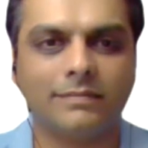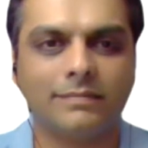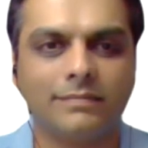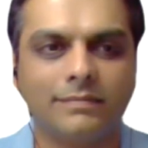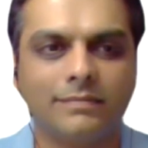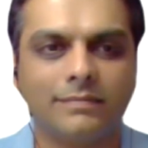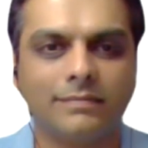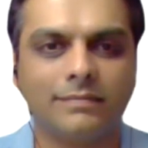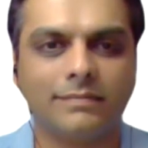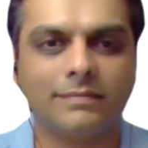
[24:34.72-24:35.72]

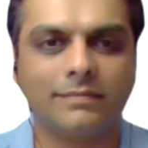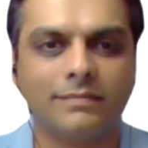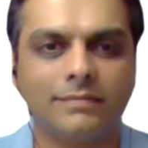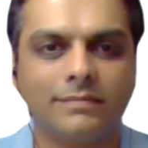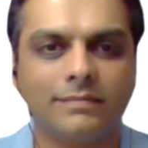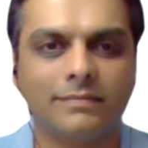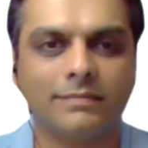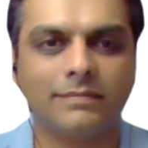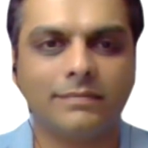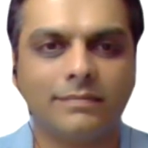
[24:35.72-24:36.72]

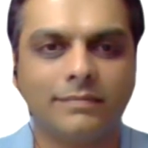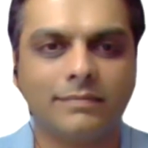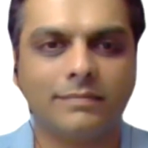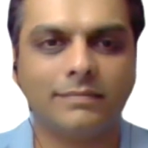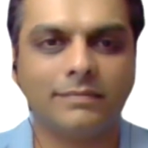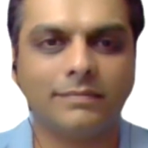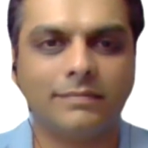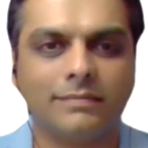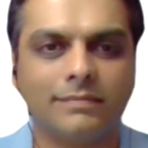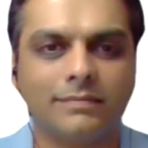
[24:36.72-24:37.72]

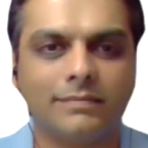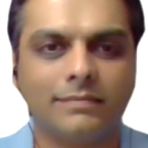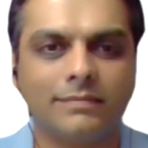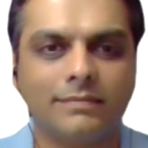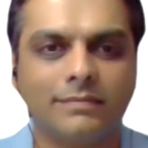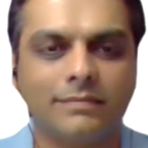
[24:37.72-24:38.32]
[no speech]